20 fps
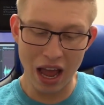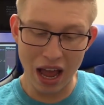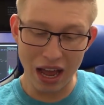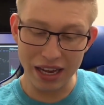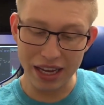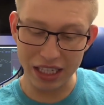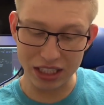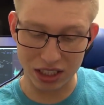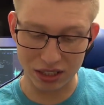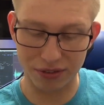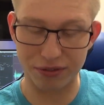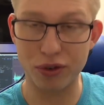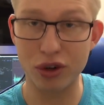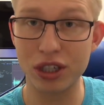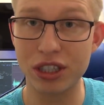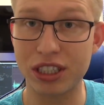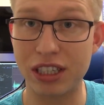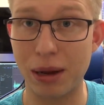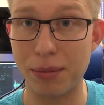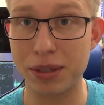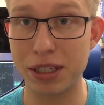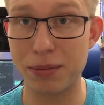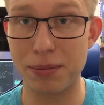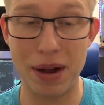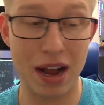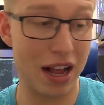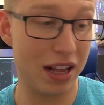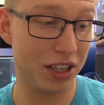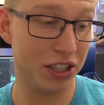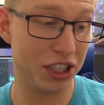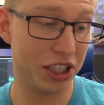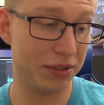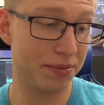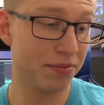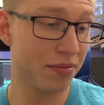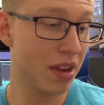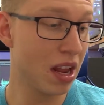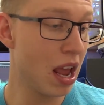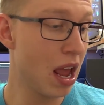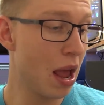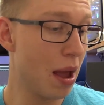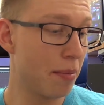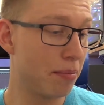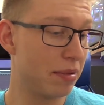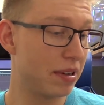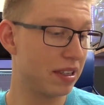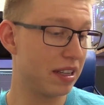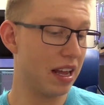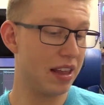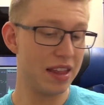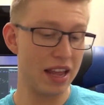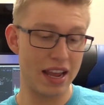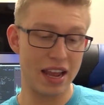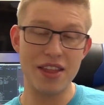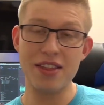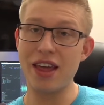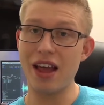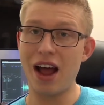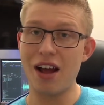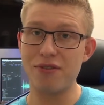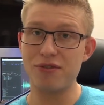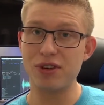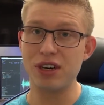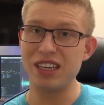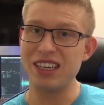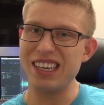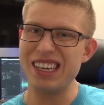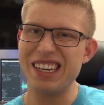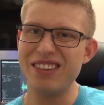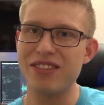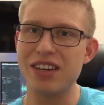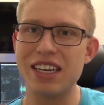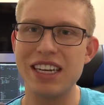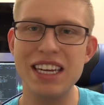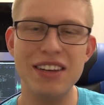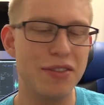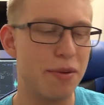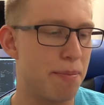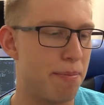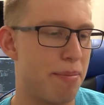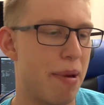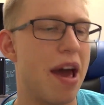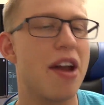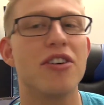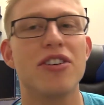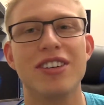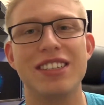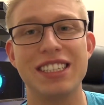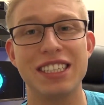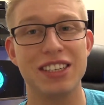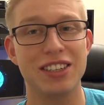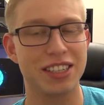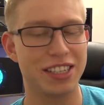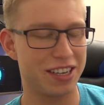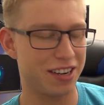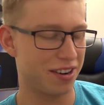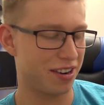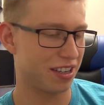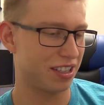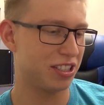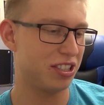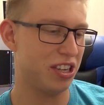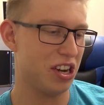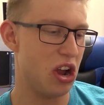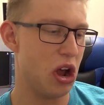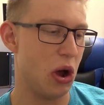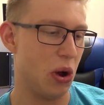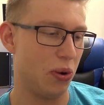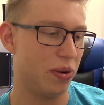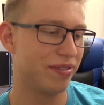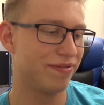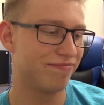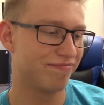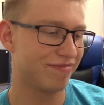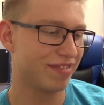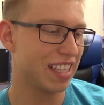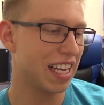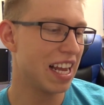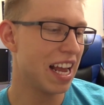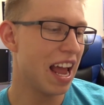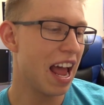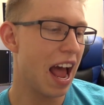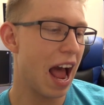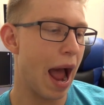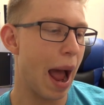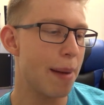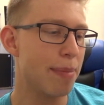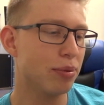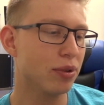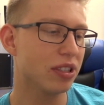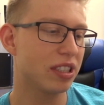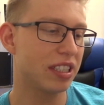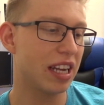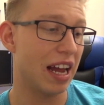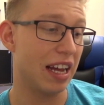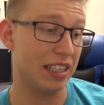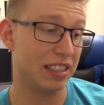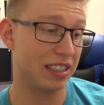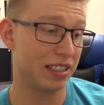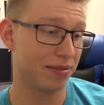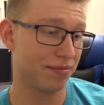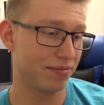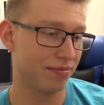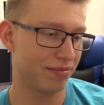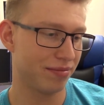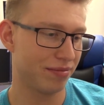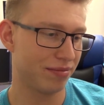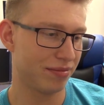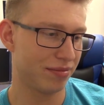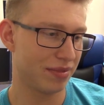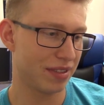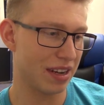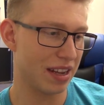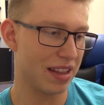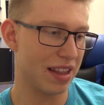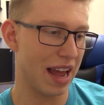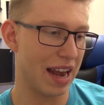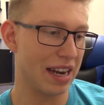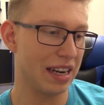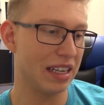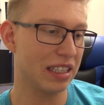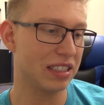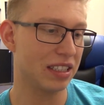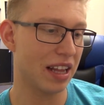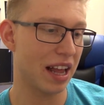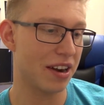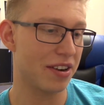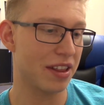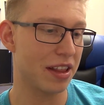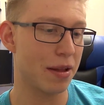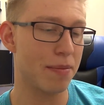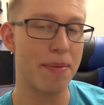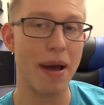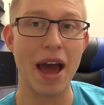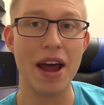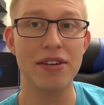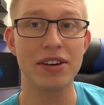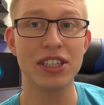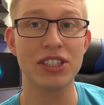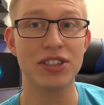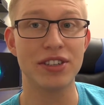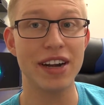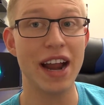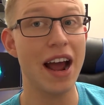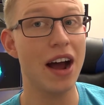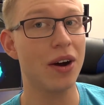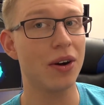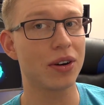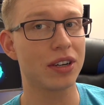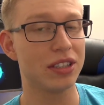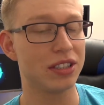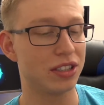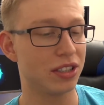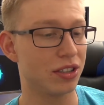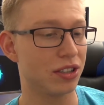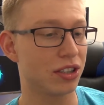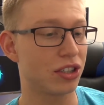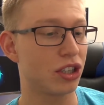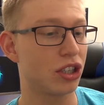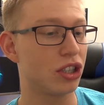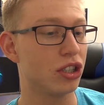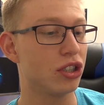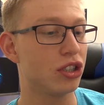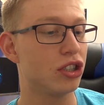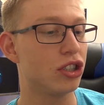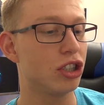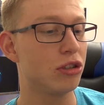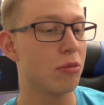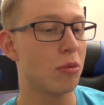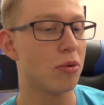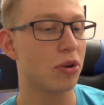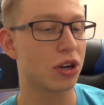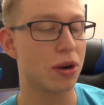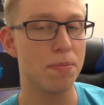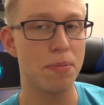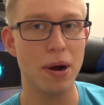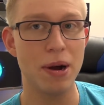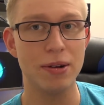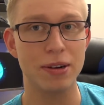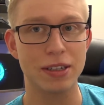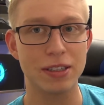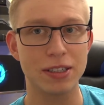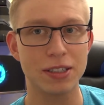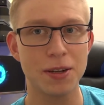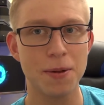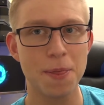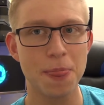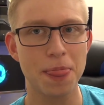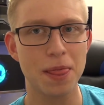Guess the first step is apology. But then they offered an even better deal here. So, Apple says that in its letter that batteries are now considered consumable components,